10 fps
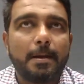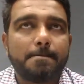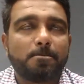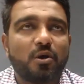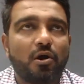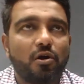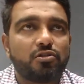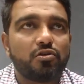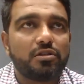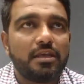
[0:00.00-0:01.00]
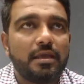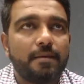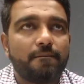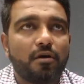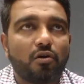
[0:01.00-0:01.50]
also
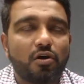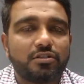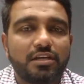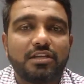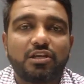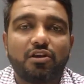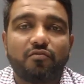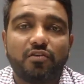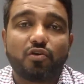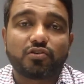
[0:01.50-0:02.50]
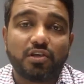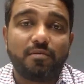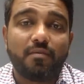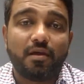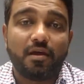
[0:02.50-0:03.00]
the concentration of the
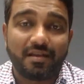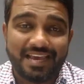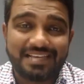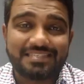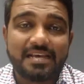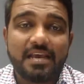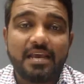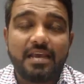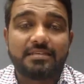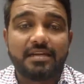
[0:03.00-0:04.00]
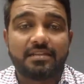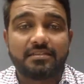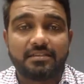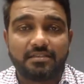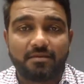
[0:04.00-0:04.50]
oxygen gas inside the
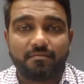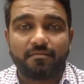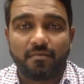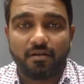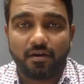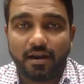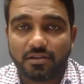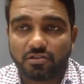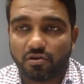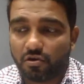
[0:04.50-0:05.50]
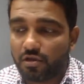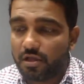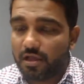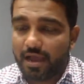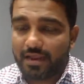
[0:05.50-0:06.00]
system. All right. So
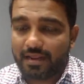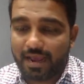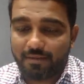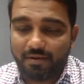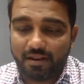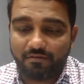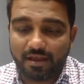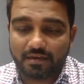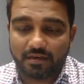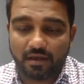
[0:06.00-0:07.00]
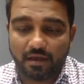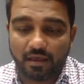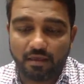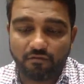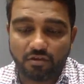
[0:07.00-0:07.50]
I believe that
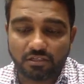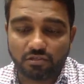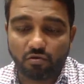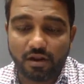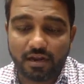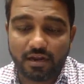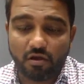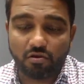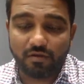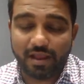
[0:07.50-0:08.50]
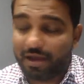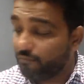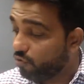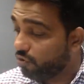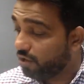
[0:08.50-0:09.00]
if you just Google it down, you will have
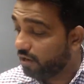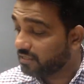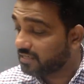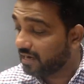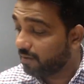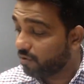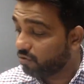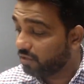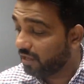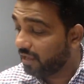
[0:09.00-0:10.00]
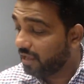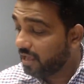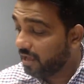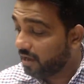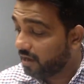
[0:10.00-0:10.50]
more understanding about the
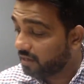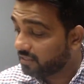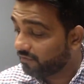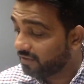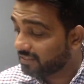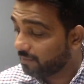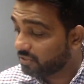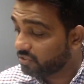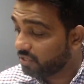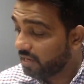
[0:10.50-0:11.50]
surface chemistry.